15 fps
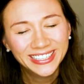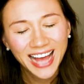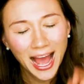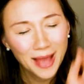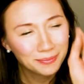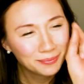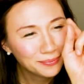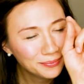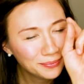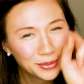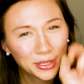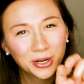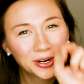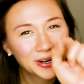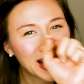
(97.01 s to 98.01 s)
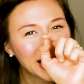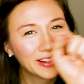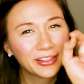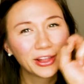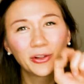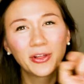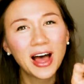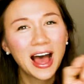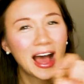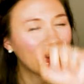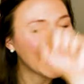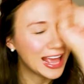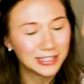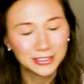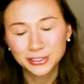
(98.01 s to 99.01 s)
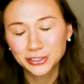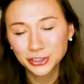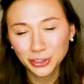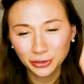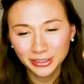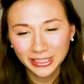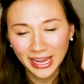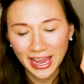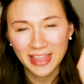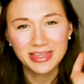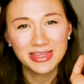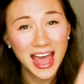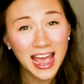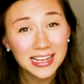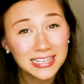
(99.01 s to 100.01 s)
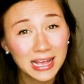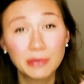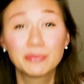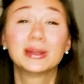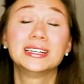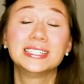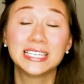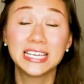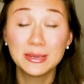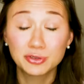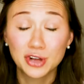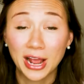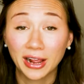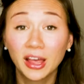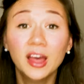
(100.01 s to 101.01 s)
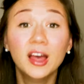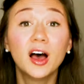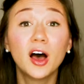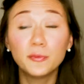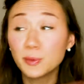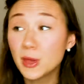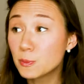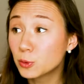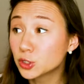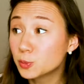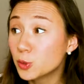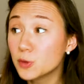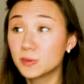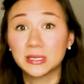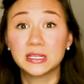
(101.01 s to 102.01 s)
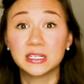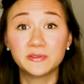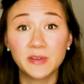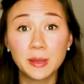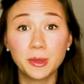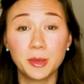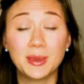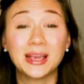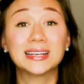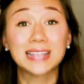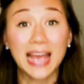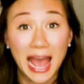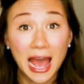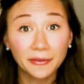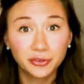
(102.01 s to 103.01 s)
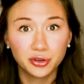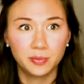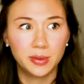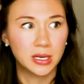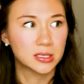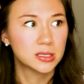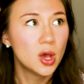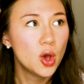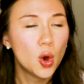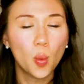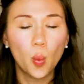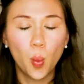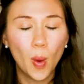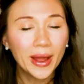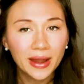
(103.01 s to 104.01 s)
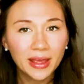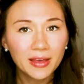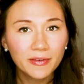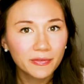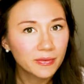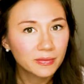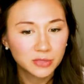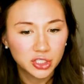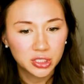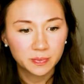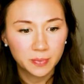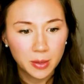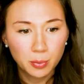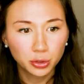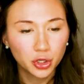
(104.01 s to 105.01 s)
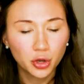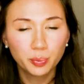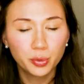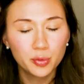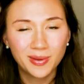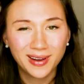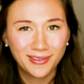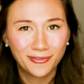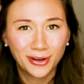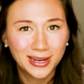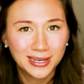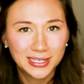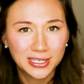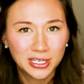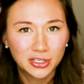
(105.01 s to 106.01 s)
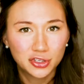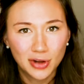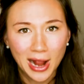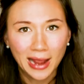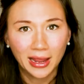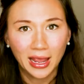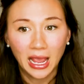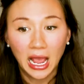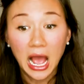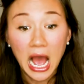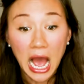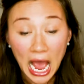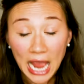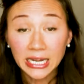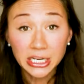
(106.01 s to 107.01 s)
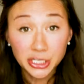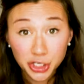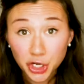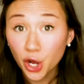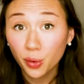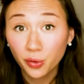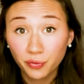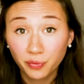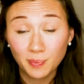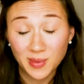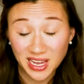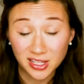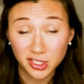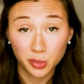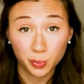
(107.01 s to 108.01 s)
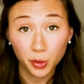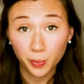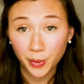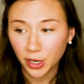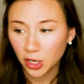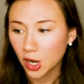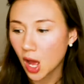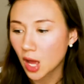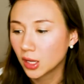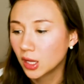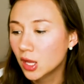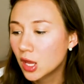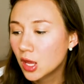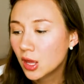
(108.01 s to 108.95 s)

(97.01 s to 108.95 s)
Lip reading: I put her little eye and circled it, and that is how I'm going to keep track of people's poops in this family, because I have to. Because what if just people don't poop and I forget to track it? I need to know if my kids are pooping or not.